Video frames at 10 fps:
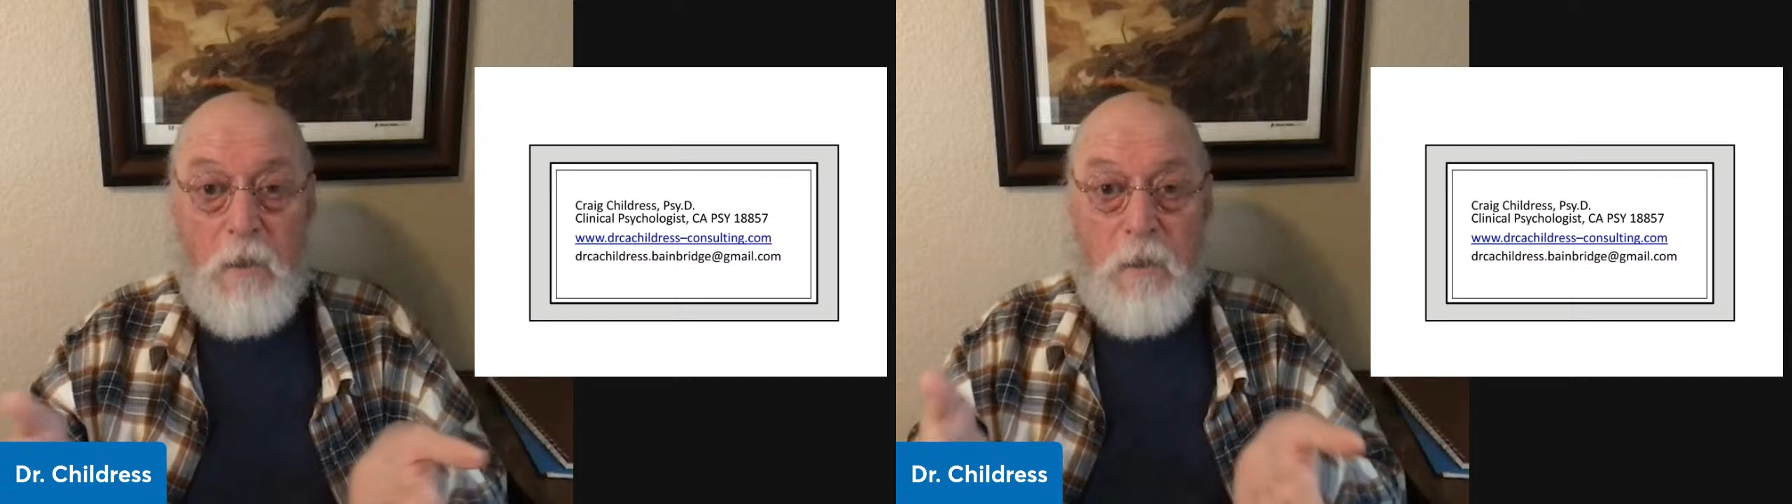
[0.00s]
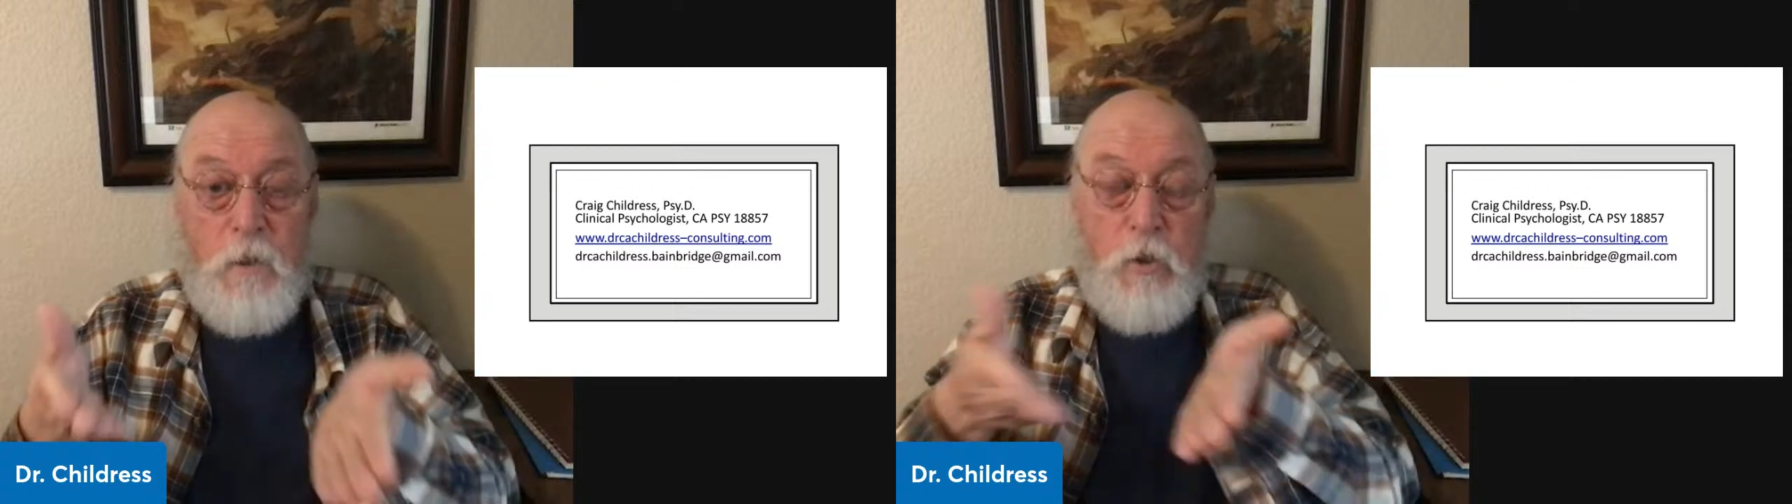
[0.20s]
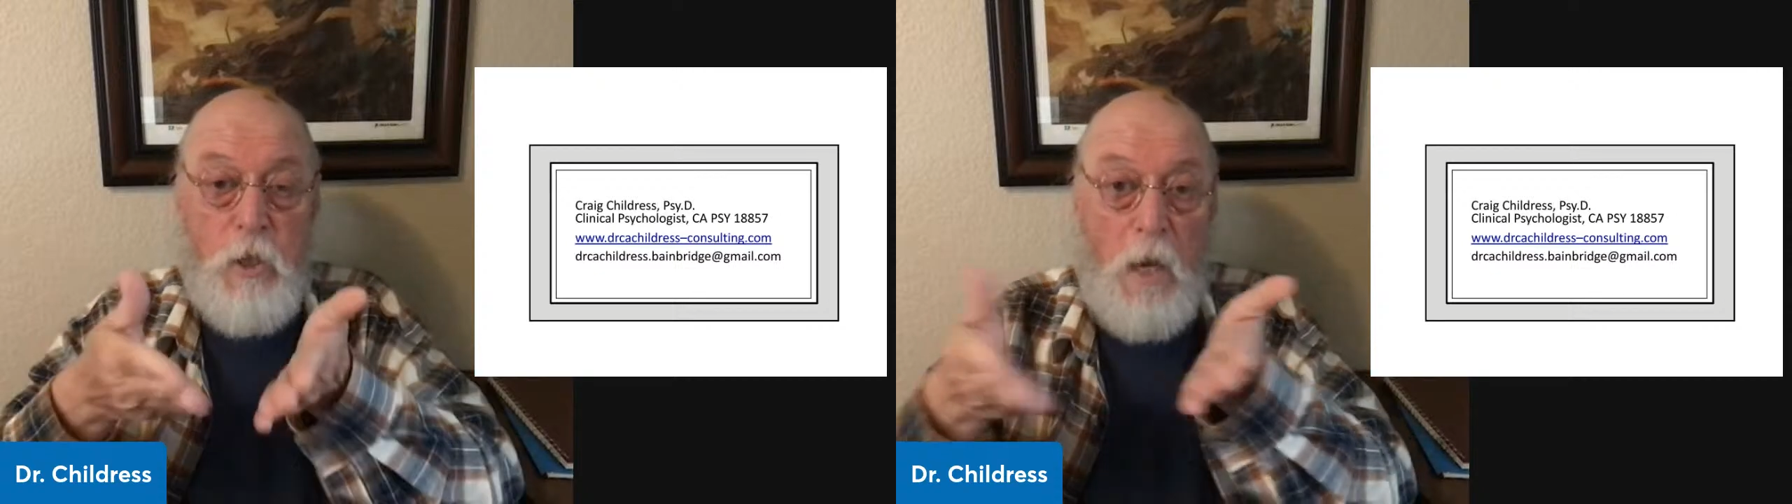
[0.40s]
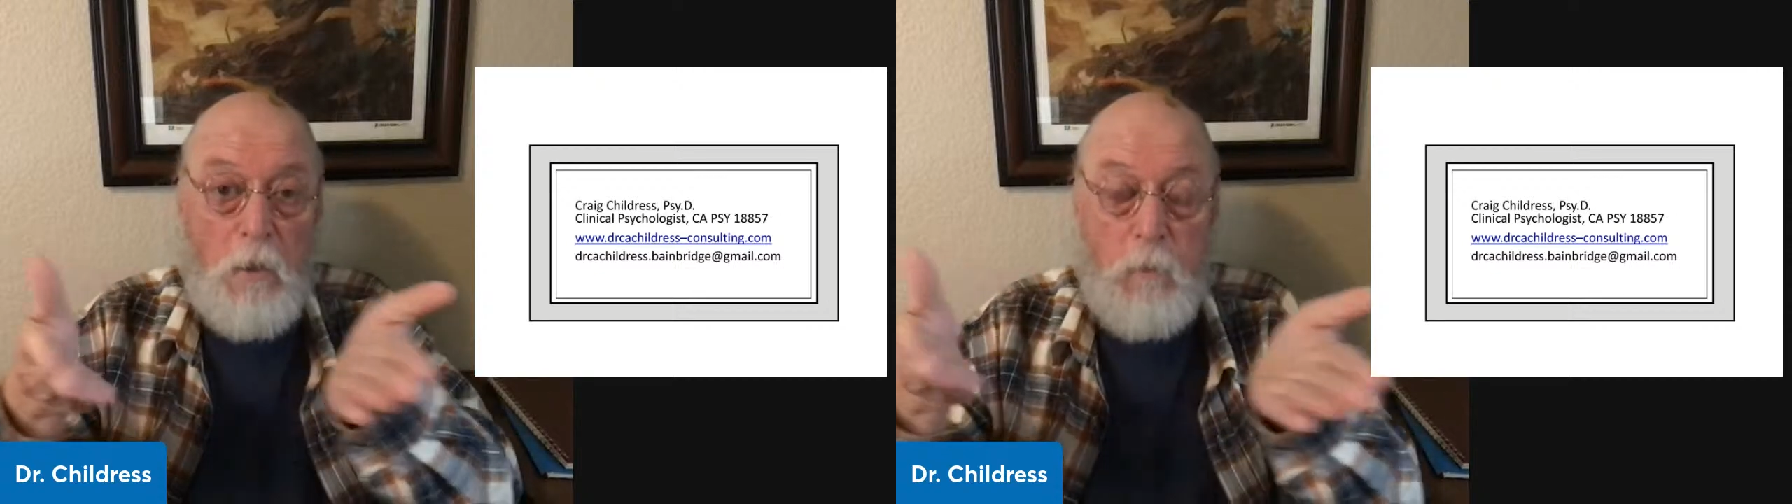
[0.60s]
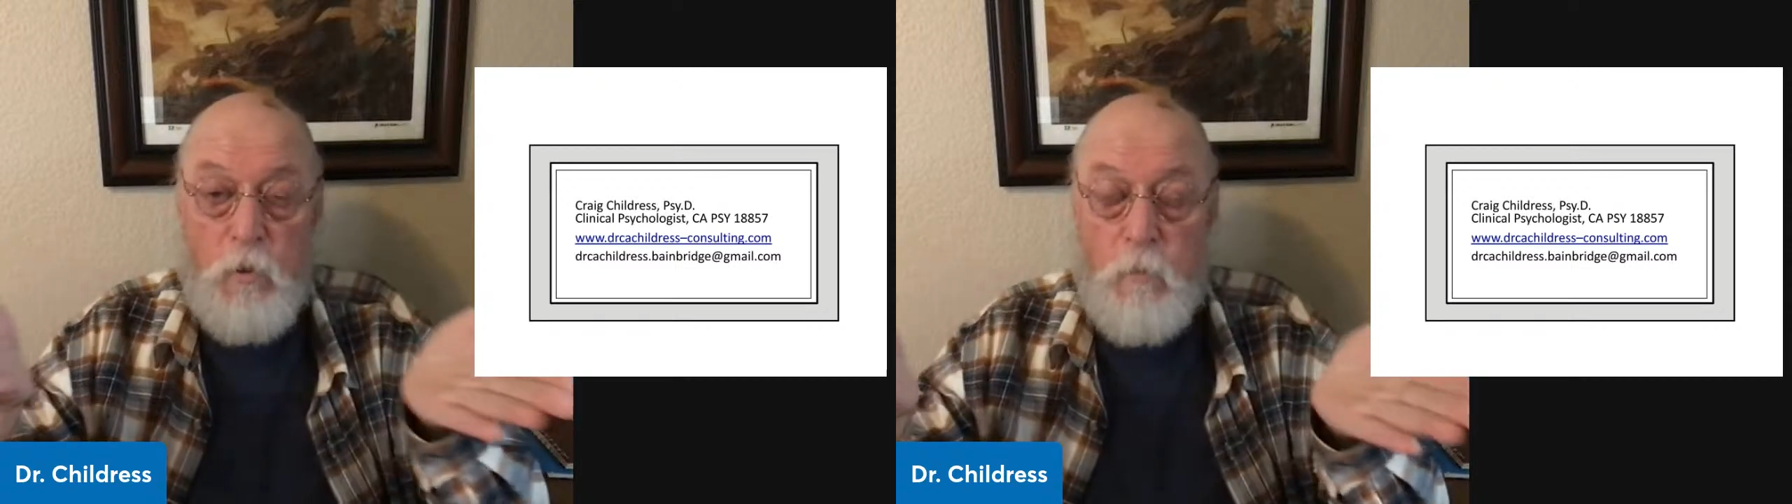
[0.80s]
This is child
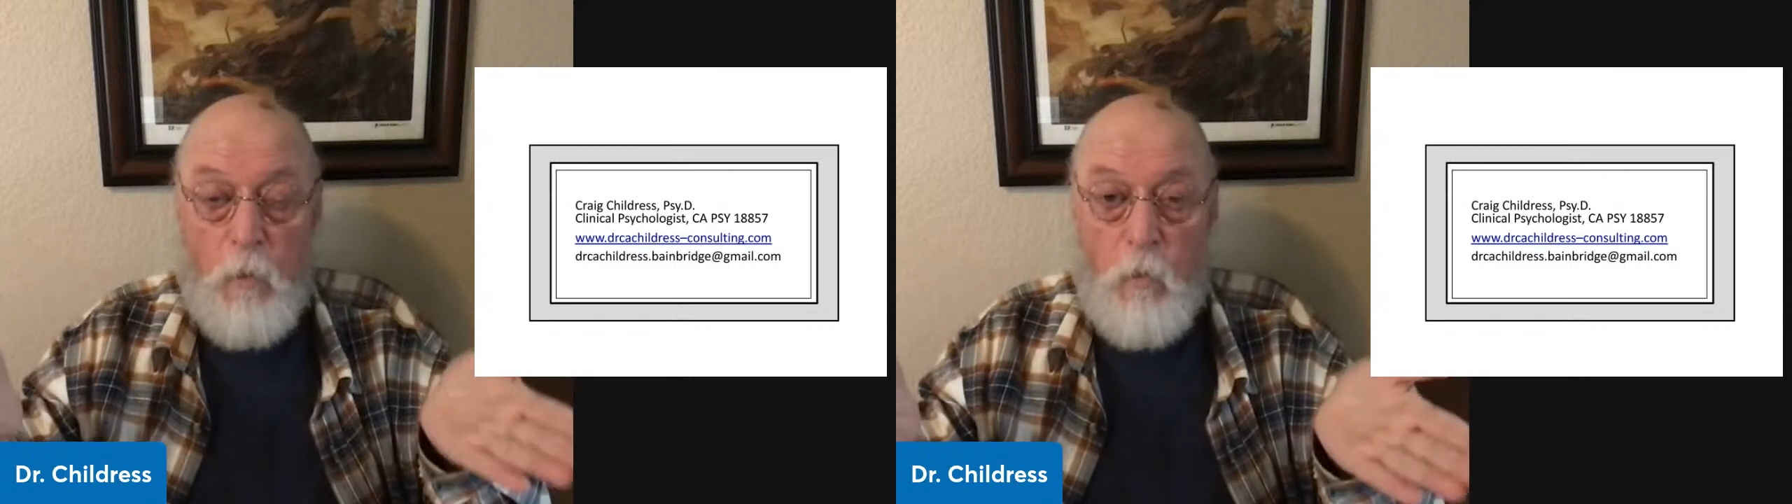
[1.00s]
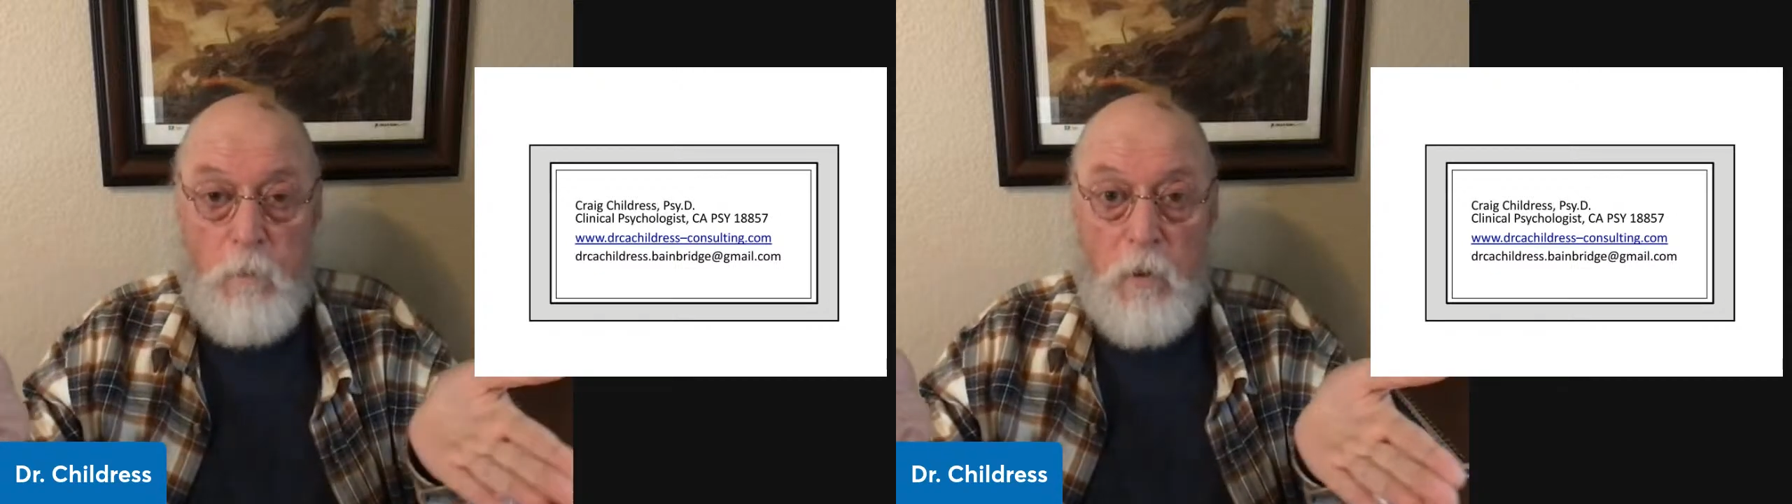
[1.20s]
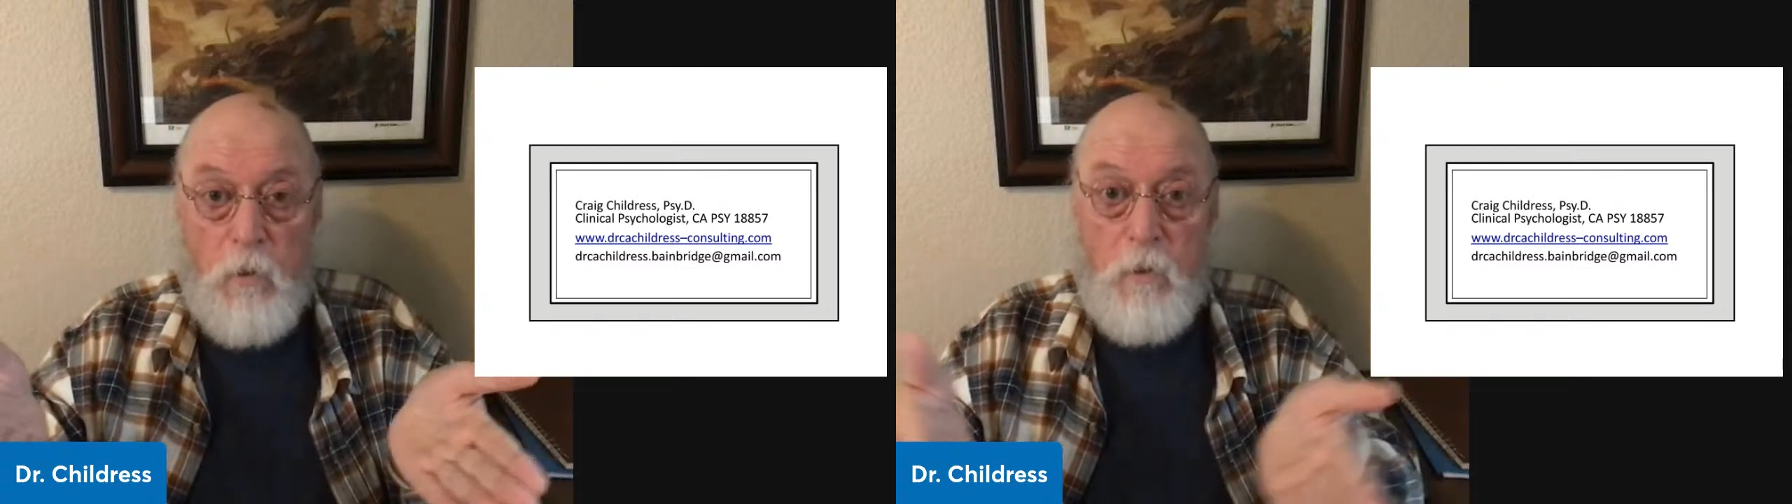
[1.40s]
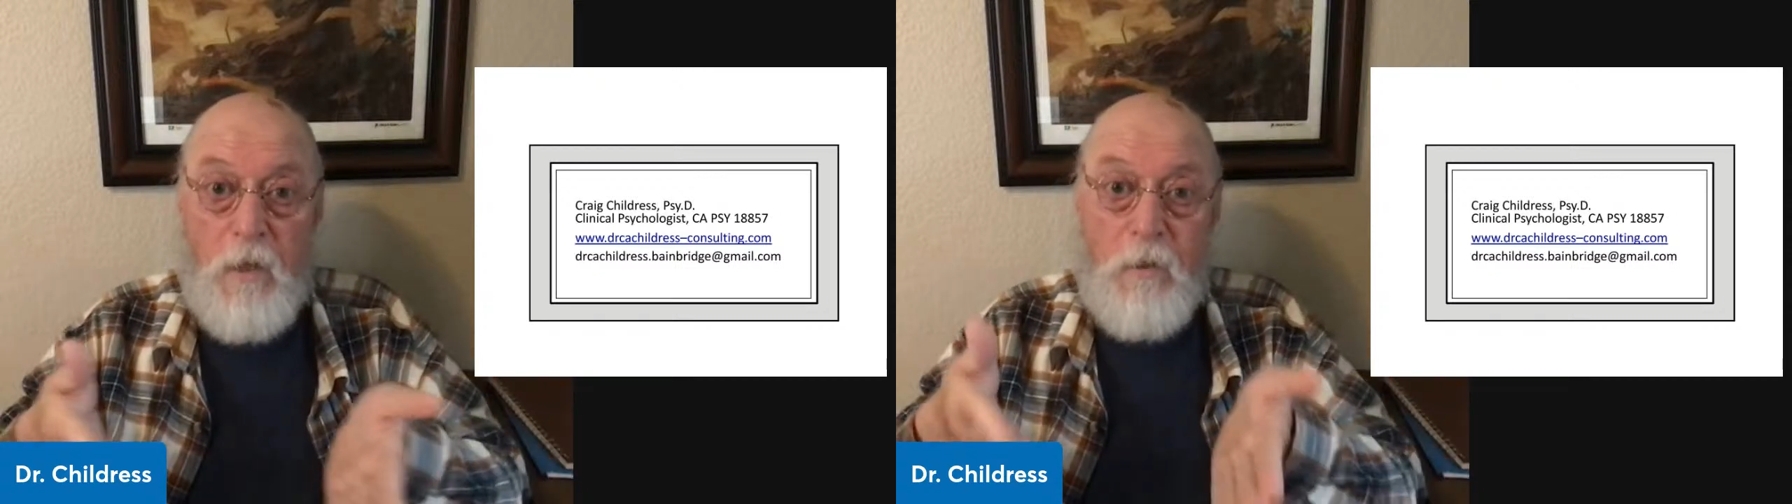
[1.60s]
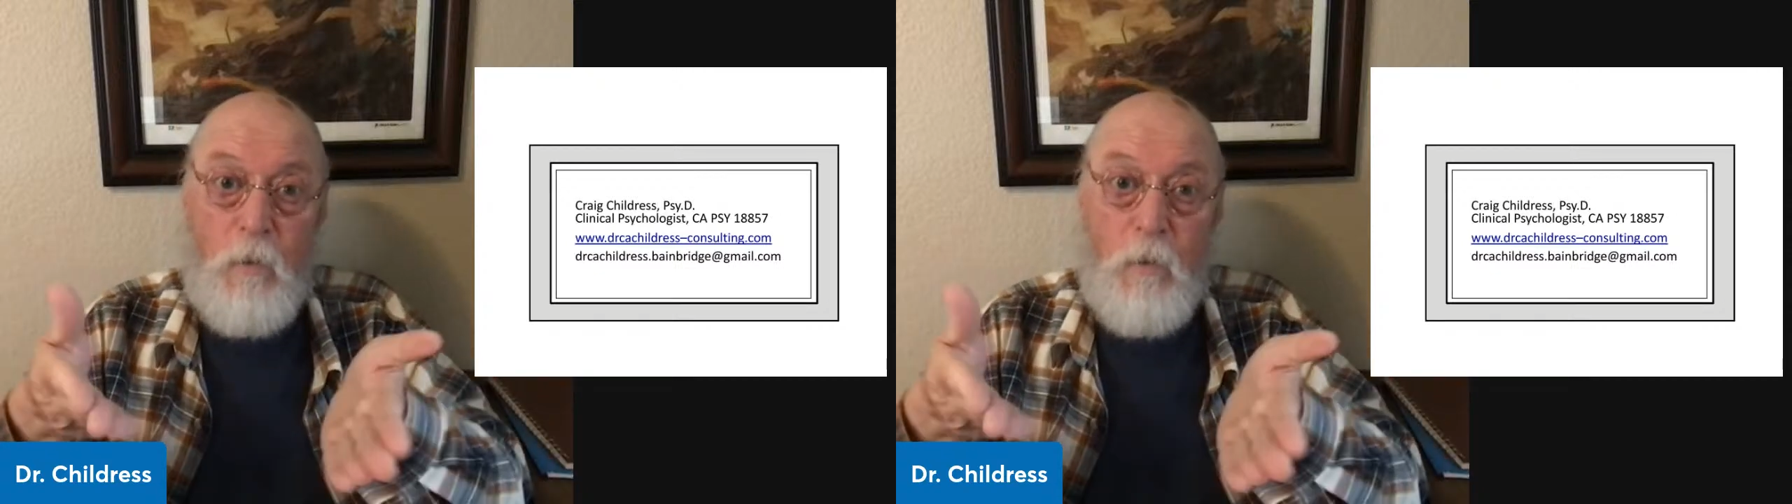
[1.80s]
abuse by one parent or the other.